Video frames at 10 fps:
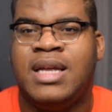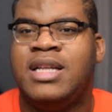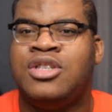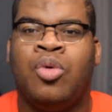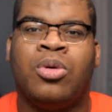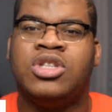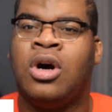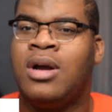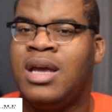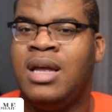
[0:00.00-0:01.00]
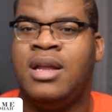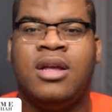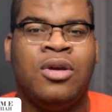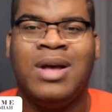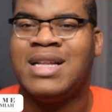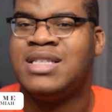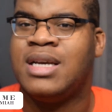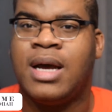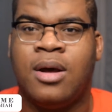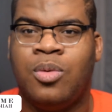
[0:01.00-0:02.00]
It is no more talking. You got to
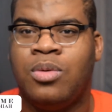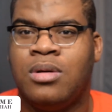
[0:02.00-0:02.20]
stick up.